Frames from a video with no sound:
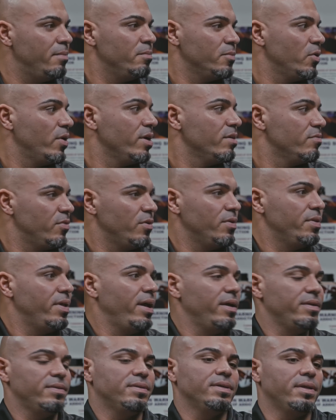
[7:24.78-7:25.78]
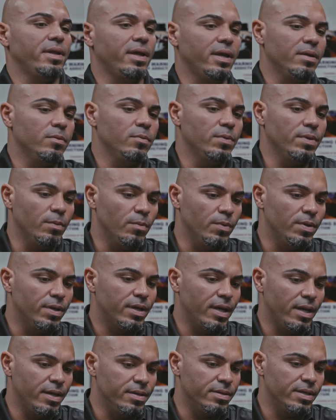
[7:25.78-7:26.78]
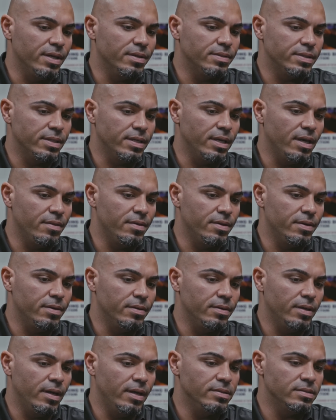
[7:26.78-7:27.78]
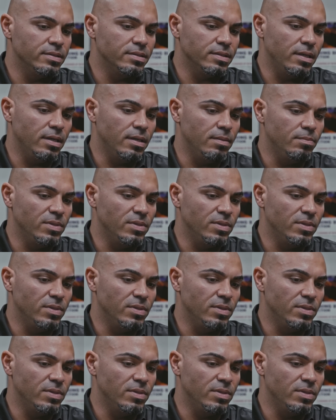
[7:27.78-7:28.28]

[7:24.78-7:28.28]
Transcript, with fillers: am grateful that today we, we can get together as uh,